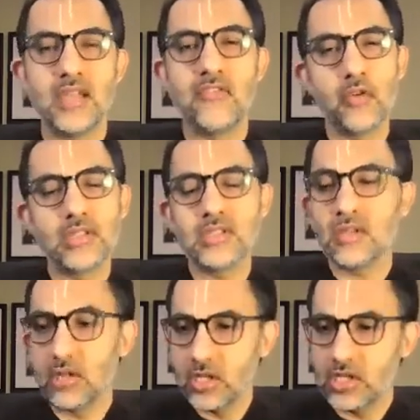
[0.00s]
And of course,
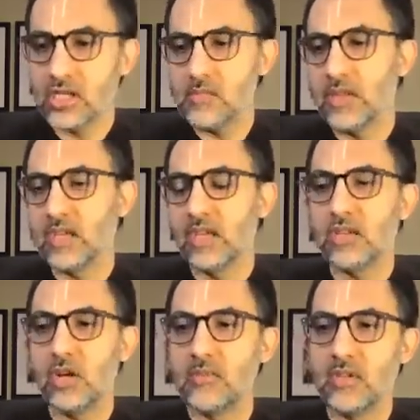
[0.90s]
Krishna is speaking in
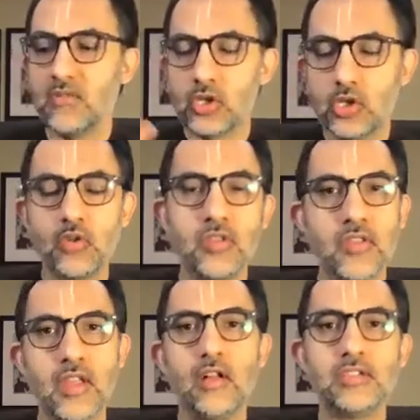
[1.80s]
terms of the truth in
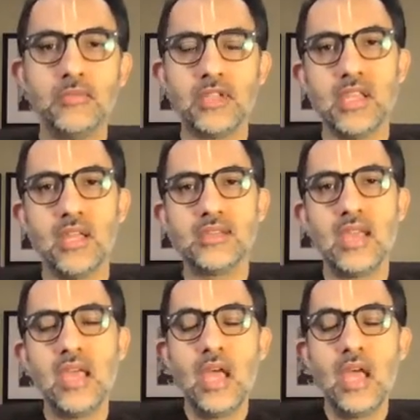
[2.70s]
the ultimate sense,